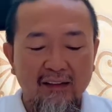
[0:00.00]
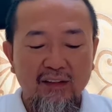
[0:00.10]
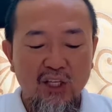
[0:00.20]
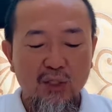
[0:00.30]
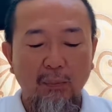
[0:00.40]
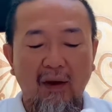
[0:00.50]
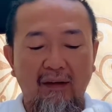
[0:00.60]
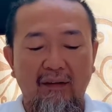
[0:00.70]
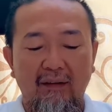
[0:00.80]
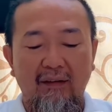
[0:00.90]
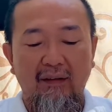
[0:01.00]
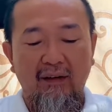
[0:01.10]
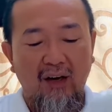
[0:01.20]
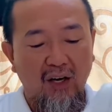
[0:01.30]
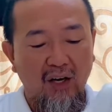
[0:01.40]
this pair
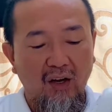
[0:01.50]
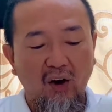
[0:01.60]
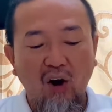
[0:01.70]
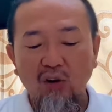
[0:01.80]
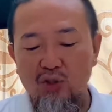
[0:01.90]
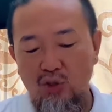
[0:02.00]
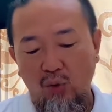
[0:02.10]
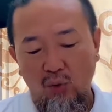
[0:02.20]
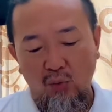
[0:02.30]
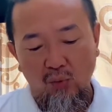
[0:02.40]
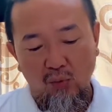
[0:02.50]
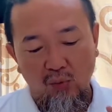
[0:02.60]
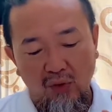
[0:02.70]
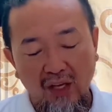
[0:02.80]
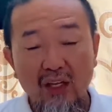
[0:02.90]
also
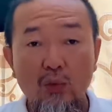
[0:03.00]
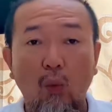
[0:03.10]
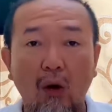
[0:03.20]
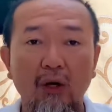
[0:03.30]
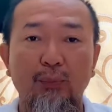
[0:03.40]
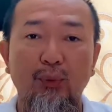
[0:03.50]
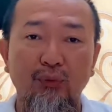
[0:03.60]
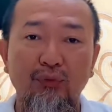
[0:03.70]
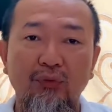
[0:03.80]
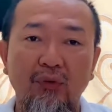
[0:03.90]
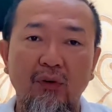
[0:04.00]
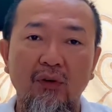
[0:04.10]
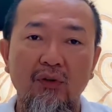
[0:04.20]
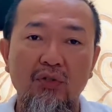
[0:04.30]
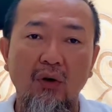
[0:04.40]
is waterproof,
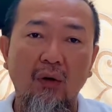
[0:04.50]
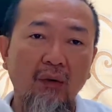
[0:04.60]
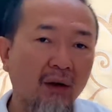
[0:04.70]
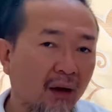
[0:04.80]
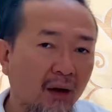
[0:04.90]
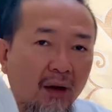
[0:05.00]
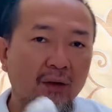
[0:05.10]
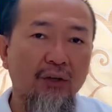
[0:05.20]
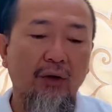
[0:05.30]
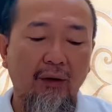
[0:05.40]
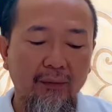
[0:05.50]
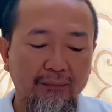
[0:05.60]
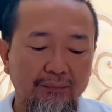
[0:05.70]
so you know,